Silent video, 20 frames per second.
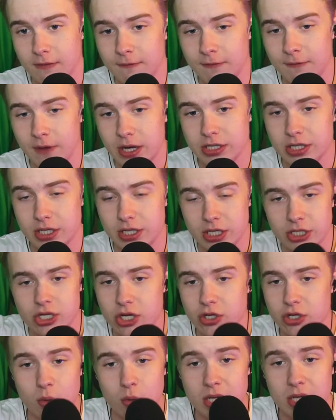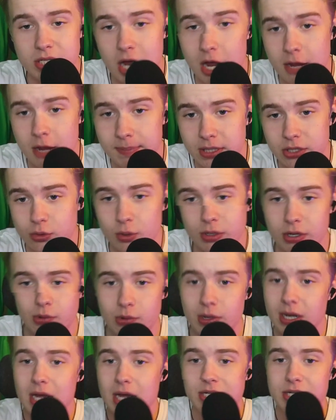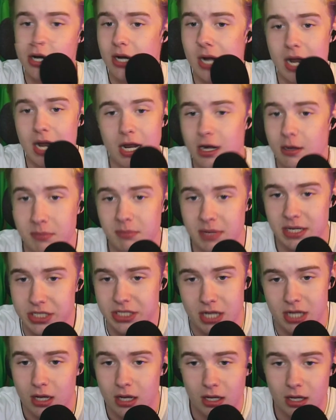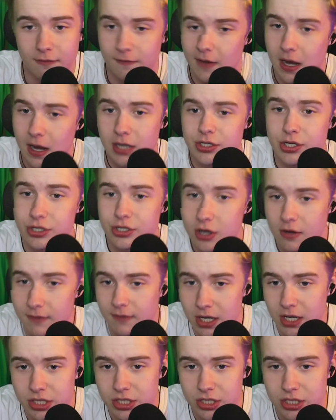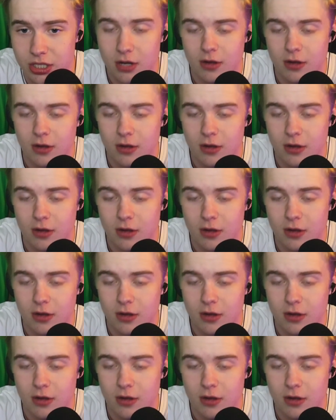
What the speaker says: event? This is what happens when we let our enemies take advantage of us.